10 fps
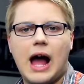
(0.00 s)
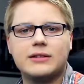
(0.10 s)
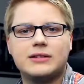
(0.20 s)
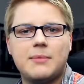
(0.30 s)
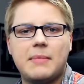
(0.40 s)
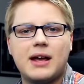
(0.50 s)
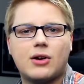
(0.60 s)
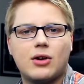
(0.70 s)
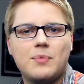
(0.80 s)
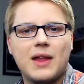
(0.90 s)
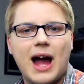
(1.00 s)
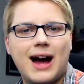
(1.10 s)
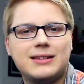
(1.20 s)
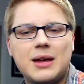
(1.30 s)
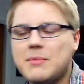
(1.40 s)
How'd they make her?
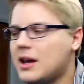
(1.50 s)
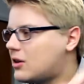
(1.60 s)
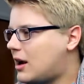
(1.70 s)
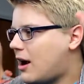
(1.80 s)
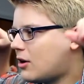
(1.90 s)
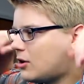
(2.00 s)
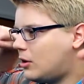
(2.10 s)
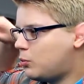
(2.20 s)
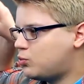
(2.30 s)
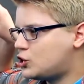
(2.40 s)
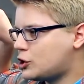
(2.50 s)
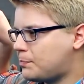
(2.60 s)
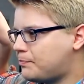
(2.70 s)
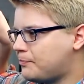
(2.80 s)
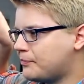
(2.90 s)
How'd they make her hair go chip?
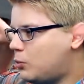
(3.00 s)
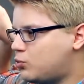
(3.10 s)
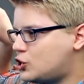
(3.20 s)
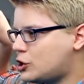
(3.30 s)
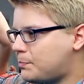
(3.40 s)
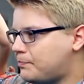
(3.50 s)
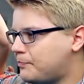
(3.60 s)
Oh, chip!